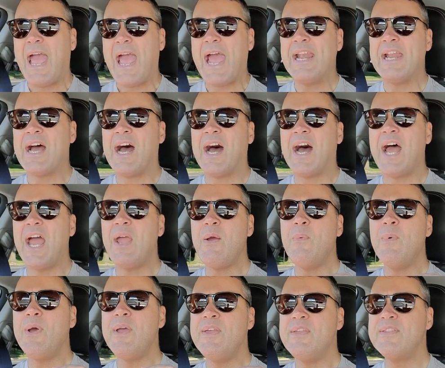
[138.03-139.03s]
And I
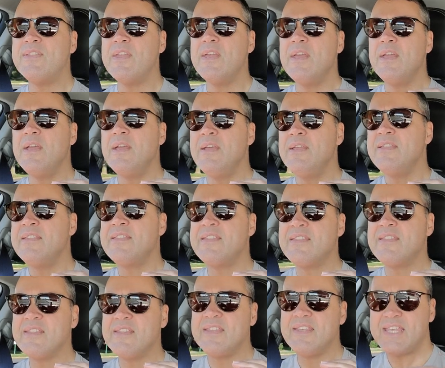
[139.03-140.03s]
was
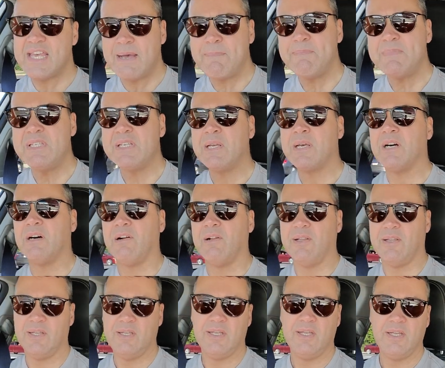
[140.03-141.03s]

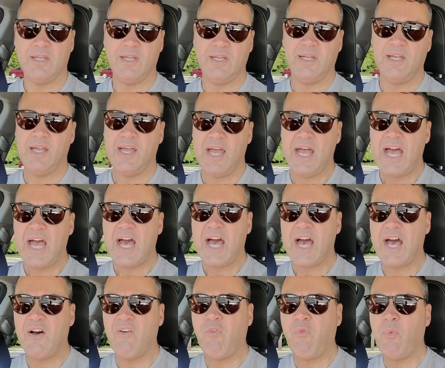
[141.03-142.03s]
skeptical
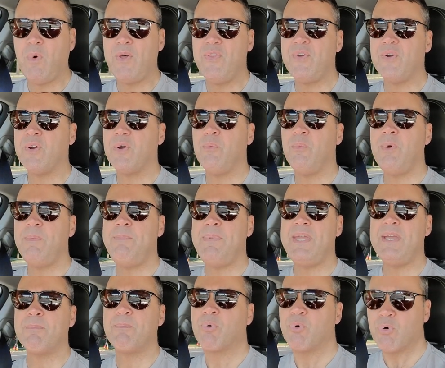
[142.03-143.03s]
of whether it would
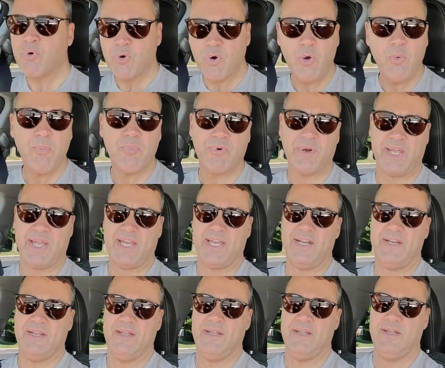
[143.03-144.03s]
be
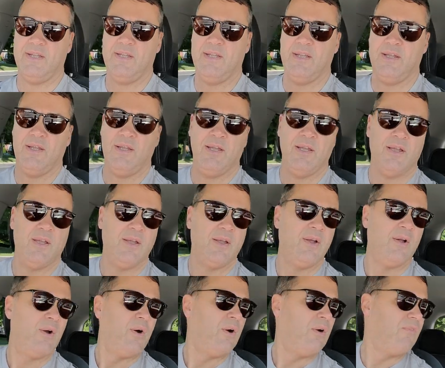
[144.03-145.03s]
appropriate
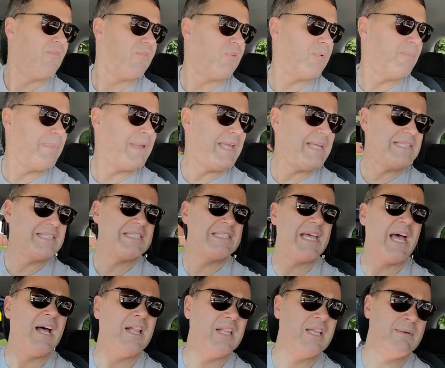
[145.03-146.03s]
for me to
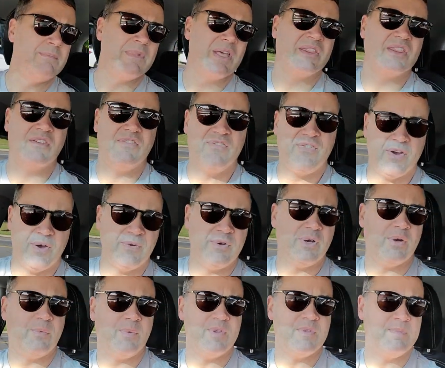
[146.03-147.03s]
tell him that the
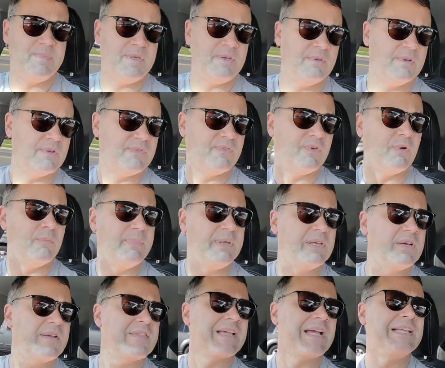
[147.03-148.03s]
photo was beautiful
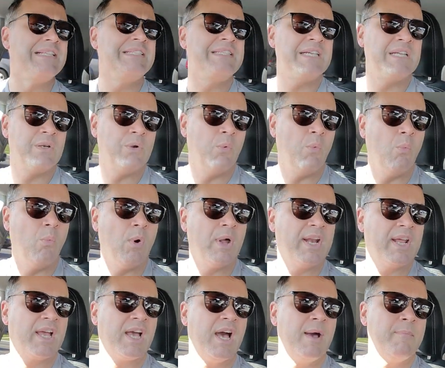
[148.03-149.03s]
because I didn't
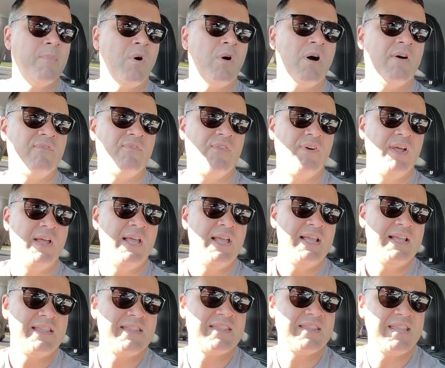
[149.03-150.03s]
want to come off
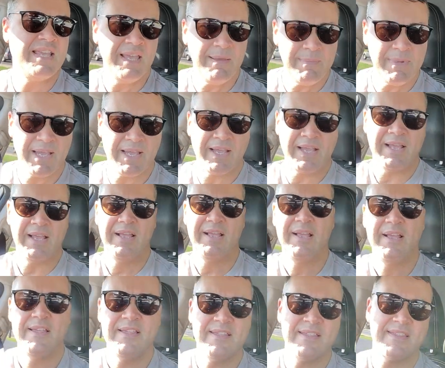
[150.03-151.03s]
seeming
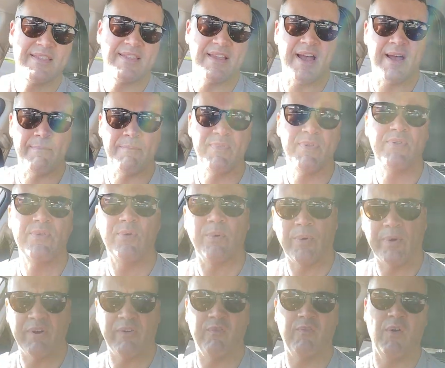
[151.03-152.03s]
some
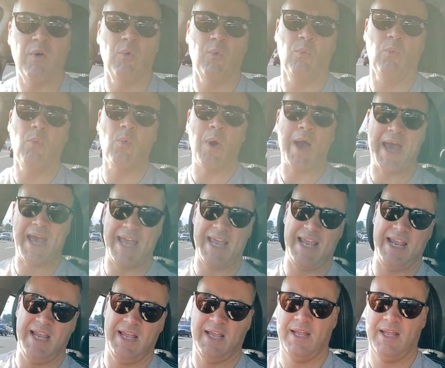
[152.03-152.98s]
sort of way.